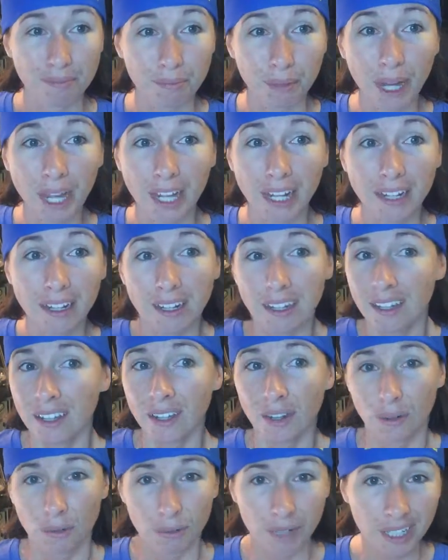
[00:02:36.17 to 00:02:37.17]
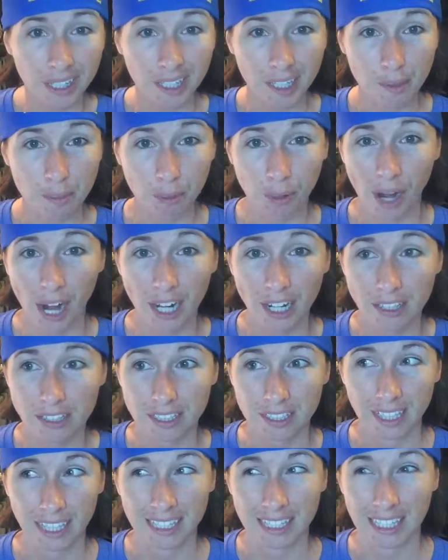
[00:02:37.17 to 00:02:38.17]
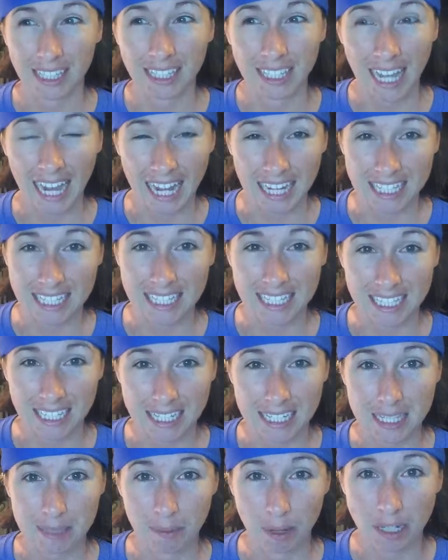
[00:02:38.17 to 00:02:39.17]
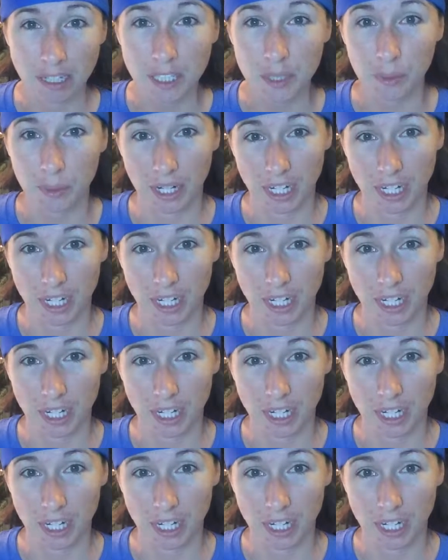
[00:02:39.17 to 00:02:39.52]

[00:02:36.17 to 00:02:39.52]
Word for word: But really, prior to like the last 6 months,